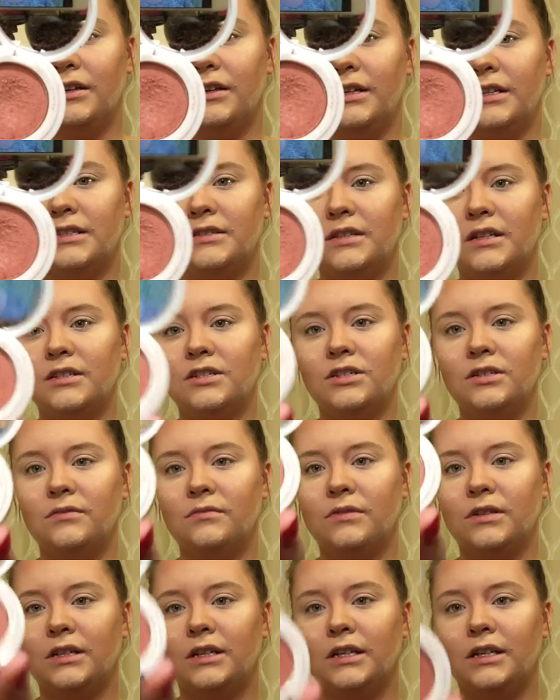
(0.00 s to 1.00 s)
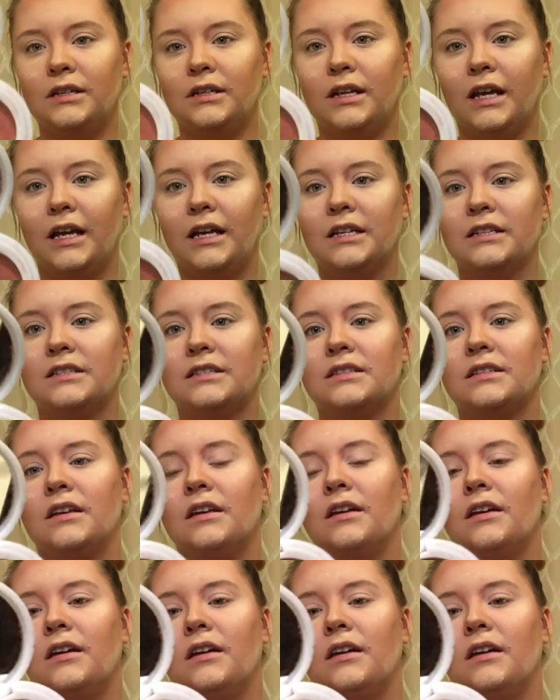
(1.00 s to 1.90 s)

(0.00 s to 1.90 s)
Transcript: It's actually really nice